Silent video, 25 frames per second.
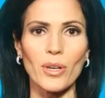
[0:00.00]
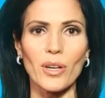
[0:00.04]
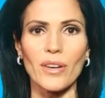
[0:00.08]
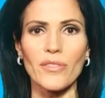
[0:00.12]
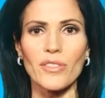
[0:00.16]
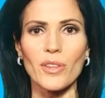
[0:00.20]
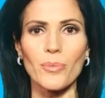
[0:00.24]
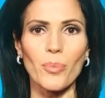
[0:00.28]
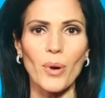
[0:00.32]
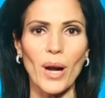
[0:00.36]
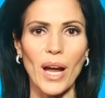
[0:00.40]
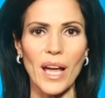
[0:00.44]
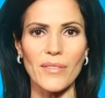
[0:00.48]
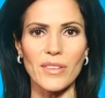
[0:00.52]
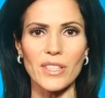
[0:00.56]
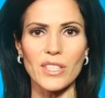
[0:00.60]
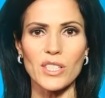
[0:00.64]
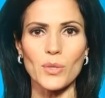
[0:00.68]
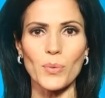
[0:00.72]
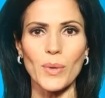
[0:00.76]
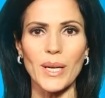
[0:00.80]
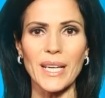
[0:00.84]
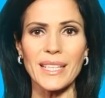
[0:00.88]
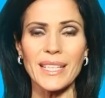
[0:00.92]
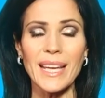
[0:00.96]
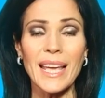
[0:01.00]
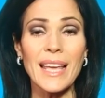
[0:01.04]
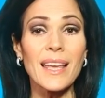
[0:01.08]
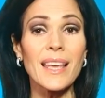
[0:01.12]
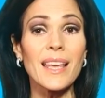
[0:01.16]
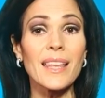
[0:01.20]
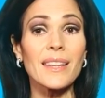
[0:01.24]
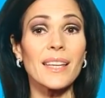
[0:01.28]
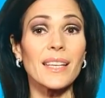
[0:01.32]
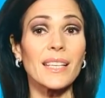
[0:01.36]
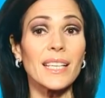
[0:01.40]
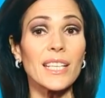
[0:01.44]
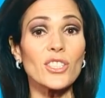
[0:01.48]
of the Private Suite.
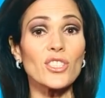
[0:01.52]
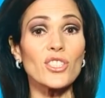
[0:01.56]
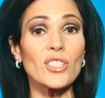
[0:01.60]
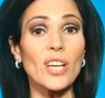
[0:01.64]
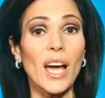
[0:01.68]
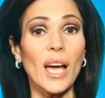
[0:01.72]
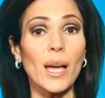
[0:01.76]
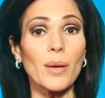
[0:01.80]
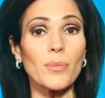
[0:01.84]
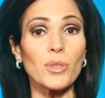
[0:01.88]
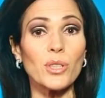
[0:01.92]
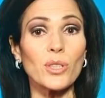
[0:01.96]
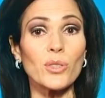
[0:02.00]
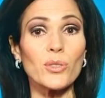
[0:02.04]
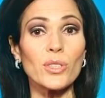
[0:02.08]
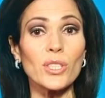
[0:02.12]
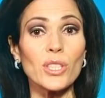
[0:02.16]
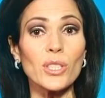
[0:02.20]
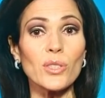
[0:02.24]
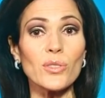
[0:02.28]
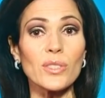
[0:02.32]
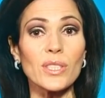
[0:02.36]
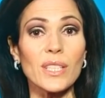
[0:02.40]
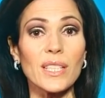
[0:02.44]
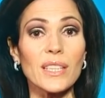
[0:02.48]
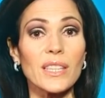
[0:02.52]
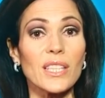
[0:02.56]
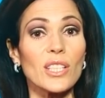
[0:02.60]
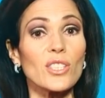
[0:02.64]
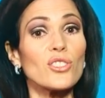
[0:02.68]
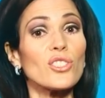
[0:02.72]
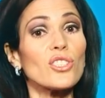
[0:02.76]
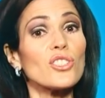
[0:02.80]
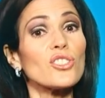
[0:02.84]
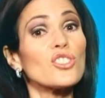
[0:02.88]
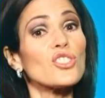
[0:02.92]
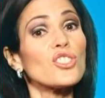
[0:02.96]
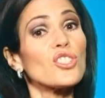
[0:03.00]
Then each time you use it,
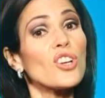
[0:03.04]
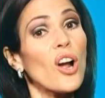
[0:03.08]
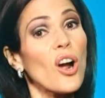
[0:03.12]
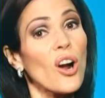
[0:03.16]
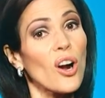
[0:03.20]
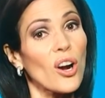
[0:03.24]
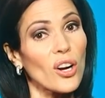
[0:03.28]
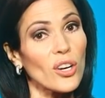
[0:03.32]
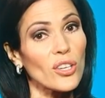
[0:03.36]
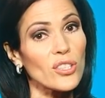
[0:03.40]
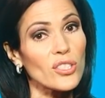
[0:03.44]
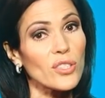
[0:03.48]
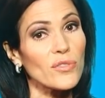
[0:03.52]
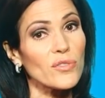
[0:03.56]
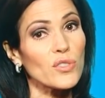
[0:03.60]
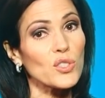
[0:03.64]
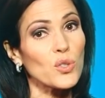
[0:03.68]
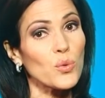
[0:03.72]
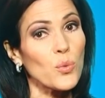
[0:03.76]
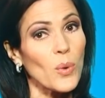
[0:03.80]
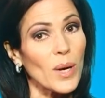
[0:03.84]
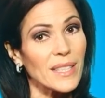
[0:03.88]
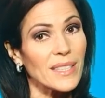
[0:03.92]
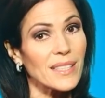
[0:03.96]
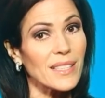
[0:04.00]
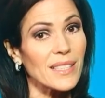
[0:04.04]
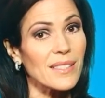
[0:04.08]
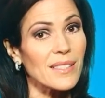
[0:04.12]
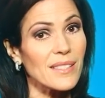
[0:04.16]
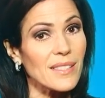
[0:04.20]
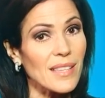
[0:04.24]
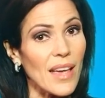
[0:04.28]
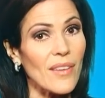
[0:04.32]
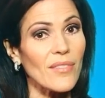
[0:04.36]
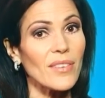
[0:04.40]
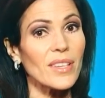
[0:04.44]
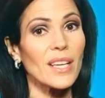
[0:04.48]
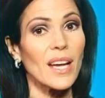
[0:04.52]
there's a charge of two thousand
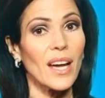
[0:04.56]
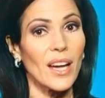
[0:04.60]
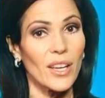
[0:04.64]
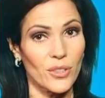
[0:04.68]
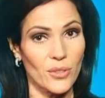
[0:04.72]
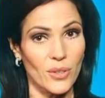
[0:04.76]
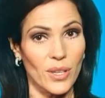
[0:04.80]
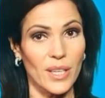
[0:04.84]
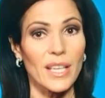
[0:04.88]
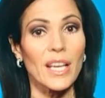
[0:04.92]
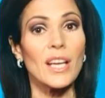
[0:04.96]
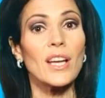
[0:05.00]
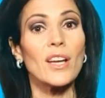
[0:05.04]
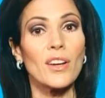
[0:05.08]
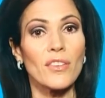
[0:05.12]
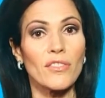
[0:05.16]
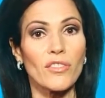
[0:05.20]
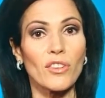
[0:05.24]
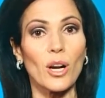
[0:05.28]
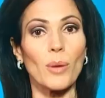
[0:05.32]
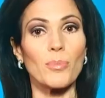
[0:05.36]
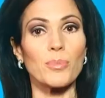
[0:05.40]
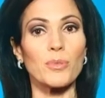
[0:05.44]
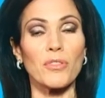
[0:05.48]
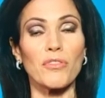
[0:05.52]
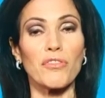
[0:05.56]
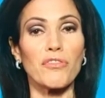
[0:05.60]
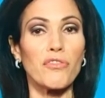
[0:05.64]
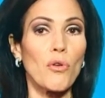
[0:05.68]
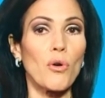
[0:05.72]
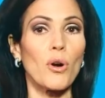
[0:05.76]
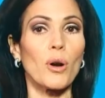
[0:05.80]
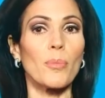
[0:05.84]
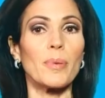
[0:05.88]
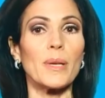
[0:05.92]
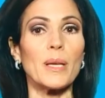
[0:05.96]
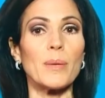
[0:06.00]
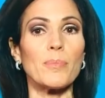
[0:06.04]
seven hundred dollars for up to
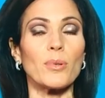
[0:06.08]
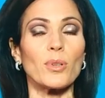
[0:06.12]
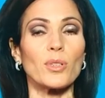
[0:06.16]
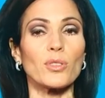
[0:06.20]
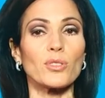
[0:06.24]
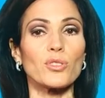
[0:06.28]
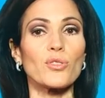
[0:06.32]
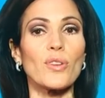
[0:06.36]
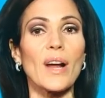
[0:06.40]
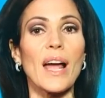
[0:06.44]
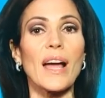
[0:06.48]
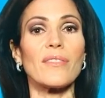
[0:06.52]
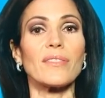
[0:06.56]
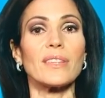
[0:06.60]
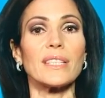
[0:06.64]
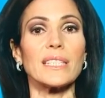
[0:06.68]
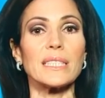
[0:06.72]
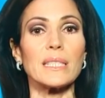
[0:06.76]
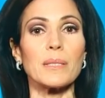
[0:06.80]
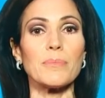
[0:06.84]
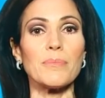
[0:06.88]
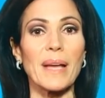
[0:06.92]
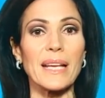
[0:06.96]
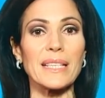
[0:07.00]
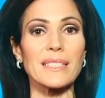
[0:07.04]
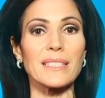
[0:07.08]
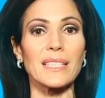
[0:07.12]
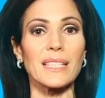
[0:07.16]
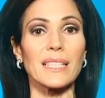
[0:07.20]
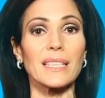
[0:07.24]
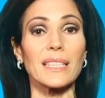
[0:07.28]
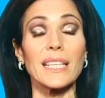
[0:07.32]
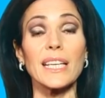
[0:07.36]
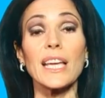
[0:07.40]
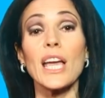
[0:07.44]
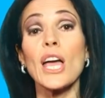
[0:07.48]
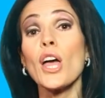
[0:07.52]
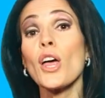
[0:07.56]
four people traveling
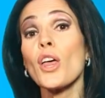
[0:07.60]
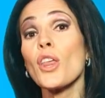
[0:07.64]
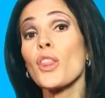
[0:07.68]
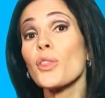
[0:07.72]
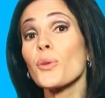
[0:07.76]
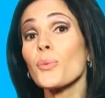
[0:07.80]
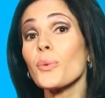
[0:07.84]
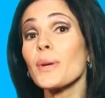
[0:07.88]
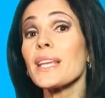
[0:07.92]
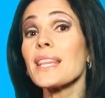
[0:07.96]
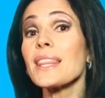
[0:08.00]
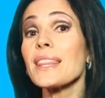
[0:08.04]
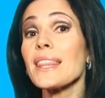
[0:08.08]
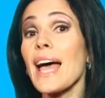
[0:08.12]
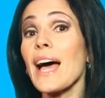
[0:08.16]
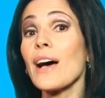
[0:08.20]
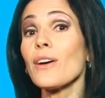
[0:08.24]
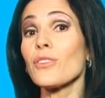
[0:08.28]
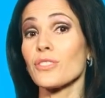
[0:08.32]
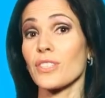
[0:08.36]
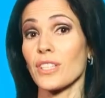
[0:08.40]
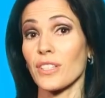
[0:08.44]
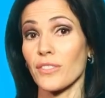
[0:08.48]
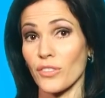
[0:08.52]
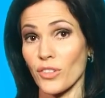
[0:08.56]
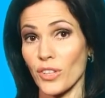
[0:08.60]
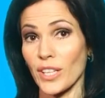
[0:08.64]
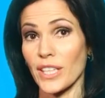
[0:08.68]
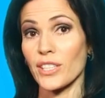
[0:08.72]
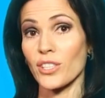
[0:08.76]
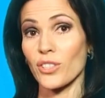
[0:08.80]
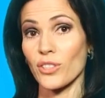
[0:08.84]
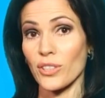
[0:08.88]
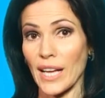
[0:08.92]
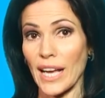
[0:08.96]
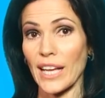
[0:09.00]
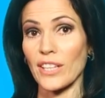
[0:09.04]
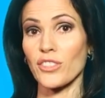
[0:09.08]
domestically, three thousand dollars for
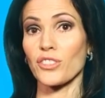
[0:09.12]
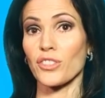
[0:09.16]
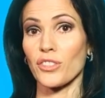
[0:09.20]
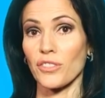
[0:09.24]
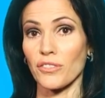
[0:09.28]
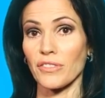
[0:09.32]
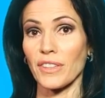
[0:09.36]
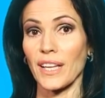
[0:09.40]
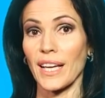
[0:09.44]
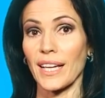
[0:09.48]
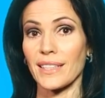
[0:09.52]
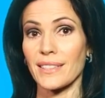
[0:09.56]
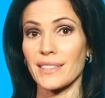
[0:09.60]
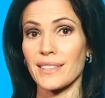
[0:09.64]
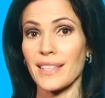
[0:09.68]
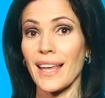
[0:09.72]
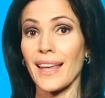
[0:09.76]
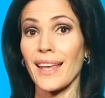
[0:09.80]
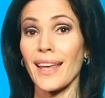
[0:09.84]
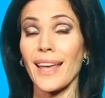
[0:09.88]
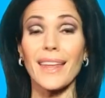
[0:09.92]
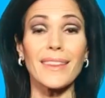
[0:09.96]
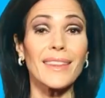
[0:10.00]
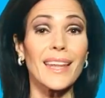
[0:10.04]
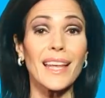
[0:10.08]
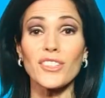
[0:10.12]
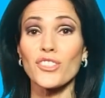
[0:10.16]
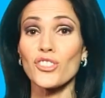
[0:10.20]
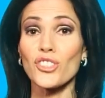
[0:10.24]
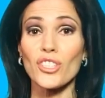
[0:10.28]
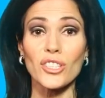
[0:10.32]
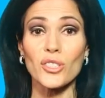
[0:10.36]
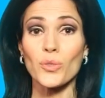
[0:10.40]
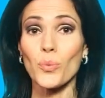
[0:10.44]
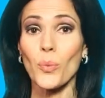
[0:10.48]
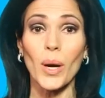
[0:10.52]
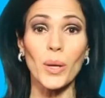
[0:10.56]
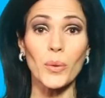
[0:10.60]
international flights. And that's
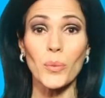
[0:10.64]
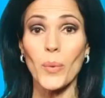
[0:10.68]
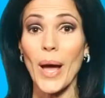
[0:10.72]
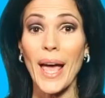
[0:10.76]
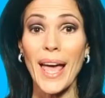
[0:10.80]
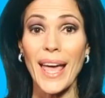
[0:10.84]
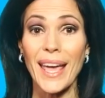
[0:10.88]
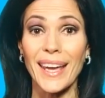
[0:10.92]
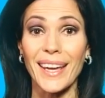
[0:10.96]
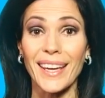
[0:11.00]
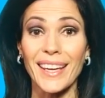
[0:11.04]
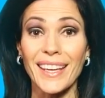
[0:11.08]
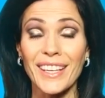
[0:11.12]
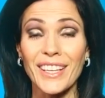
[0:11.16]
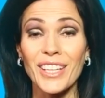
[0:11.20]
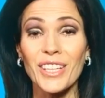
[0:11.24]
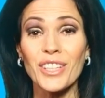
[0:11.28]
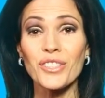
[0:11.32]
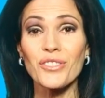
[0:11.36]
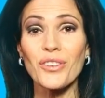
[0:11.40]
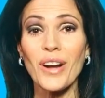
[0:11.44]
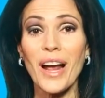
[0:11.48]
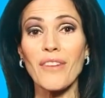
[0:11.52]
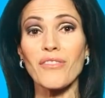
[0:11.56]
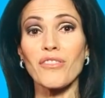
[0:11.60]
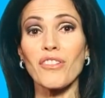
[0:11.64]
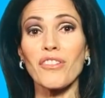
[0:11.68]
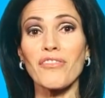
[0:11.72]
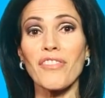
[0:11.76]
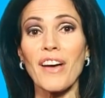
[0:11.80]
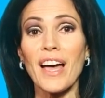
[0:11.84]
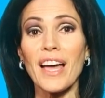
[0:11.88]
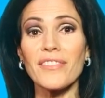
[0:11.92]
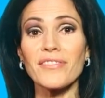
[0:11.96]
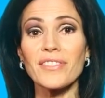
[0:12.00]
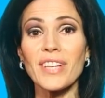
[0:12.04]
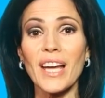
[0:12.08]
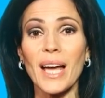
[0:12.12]
just one way. Travel
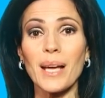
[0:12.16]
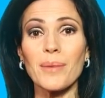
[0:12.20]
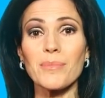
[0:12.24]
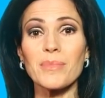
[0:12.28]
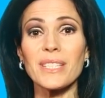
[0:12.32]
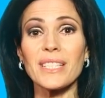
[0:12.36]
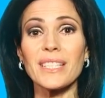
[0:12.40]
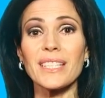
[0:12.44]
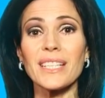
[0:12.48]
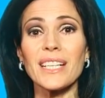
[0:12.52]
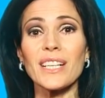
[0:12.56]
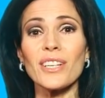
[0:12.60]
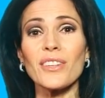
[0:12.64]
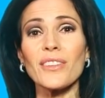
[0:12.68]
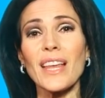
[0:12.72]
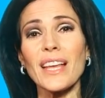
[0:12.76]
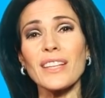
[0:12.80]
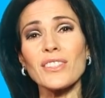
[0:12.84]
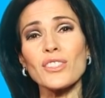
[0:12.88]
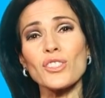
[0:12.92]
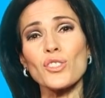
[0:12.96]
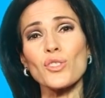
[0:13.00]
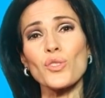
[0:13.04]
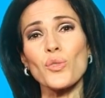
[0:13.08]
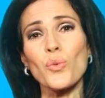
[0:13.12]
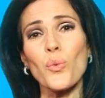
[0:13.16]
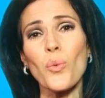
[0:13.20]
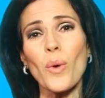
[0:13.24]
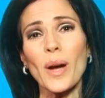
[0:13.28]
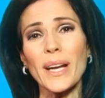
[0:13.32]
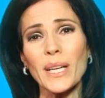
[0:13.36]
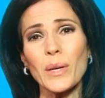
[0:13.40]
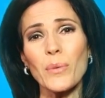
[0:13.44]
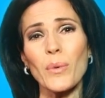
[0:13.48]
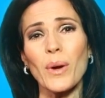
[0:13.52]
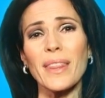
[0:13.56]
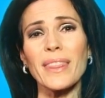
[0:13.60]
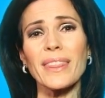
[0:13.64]
five times a year, that's
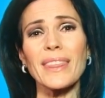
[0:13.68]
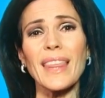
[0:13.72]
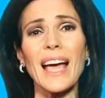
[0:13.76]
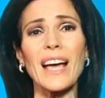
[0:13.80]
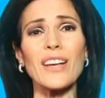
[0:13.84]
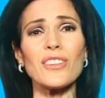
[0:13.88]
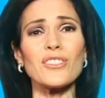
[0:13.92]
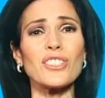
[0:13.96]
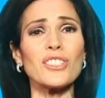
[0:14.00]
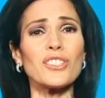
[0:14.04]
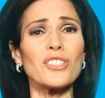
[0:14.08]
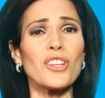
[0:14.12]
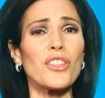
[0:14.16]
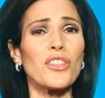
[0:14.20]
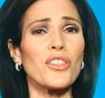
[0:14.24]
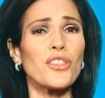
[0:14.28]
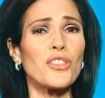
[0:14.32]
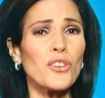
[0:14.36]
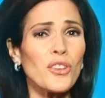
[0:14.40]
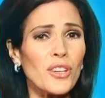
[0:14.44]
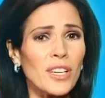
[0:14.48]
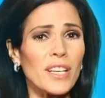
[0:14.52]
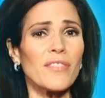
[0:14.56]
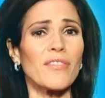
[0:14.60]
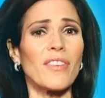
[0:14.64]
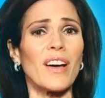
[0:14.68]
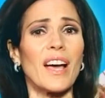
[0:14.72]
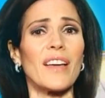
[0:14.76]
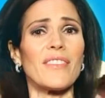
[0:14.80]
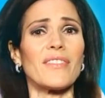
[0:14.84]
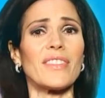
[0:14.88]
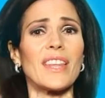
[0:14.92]
twenty-one thousand dollars to thirty-five